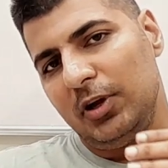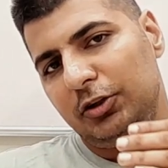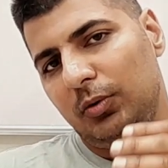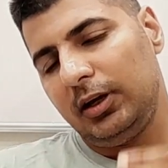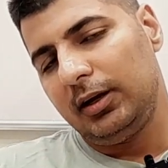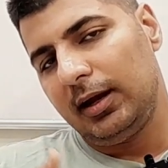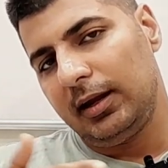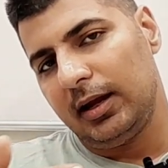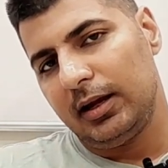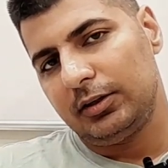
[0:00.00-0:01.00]

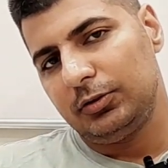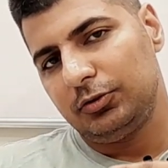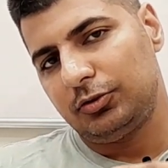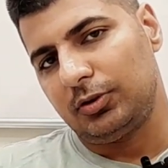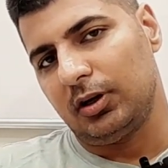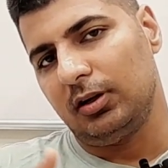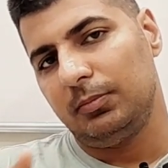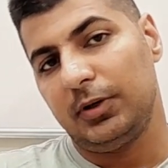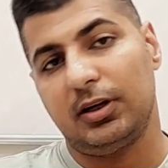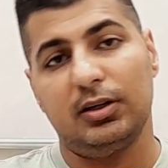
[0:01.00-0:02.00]
MiG-29 had to
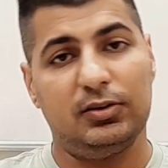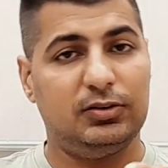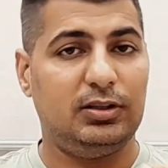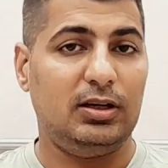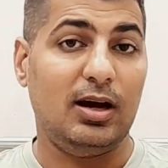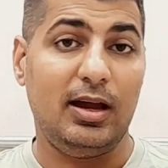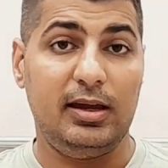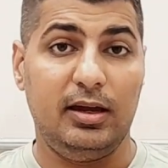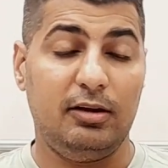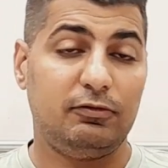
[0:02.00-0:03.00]
struggle because the
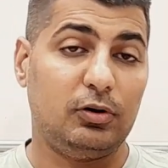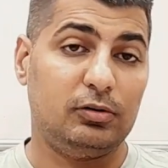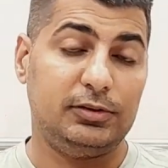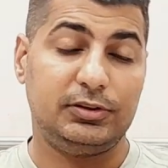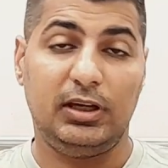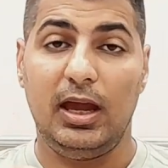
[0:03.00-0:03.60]
IF always